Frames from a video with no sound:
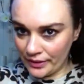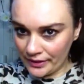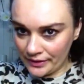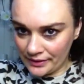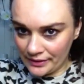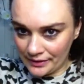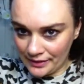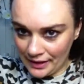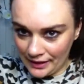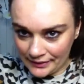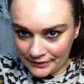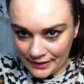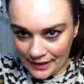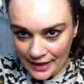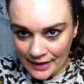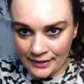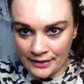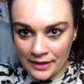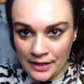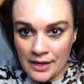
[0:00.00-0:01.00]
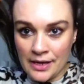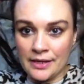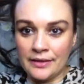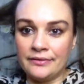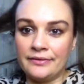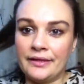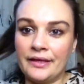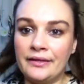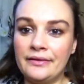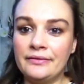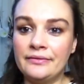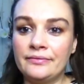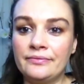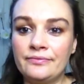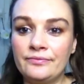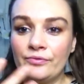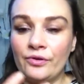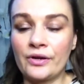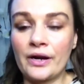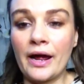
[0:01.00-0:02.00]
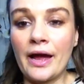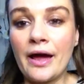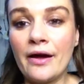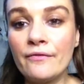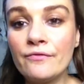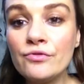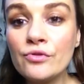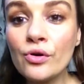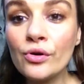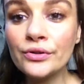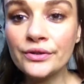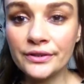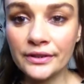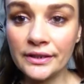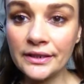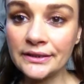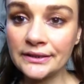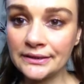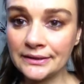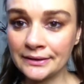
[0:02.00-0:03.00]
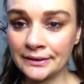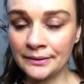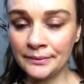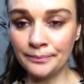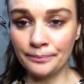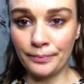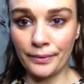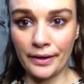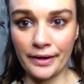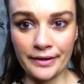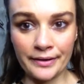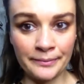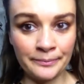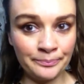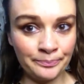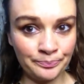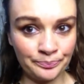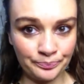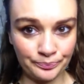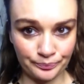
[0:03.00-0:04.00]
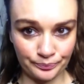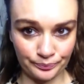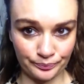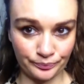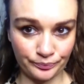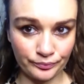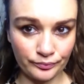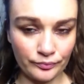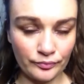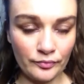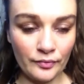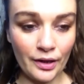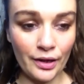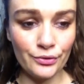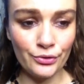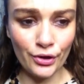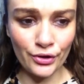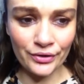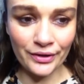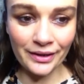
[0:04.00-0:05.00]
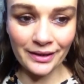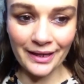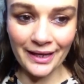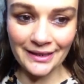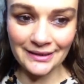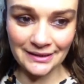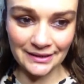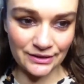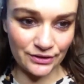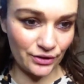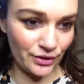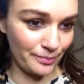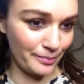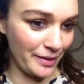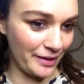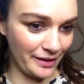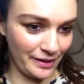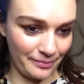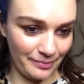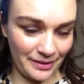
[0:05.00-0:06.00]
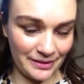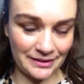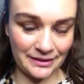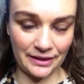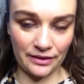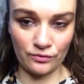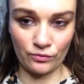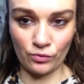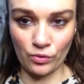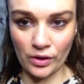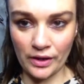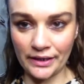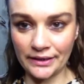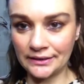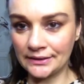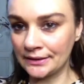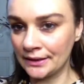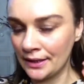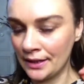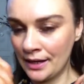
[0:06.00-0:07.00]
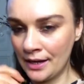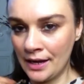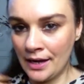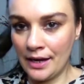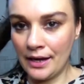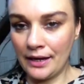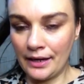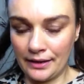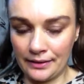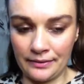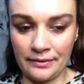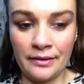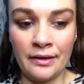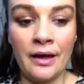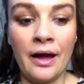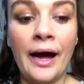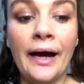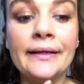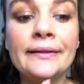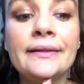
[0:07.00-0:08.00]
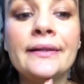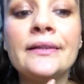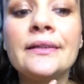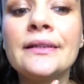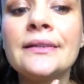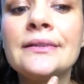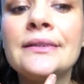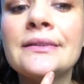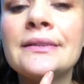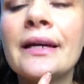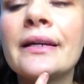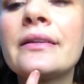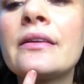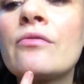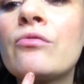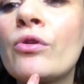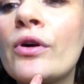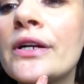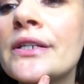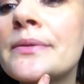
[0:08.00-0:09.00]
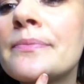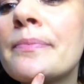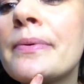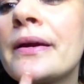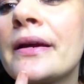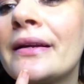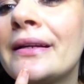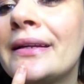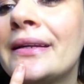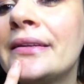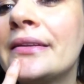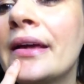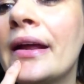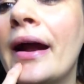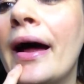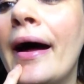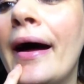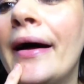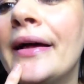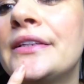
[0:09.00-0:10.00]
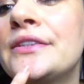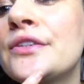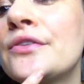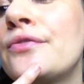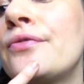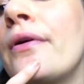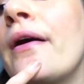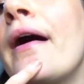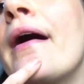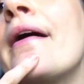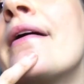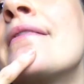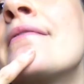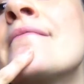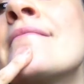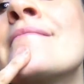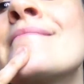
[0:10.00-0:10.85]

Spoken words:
anything like that than what I have noticed, but nonetheless it's not making my skin worse, and I think this is like the worst peeling that I had so far.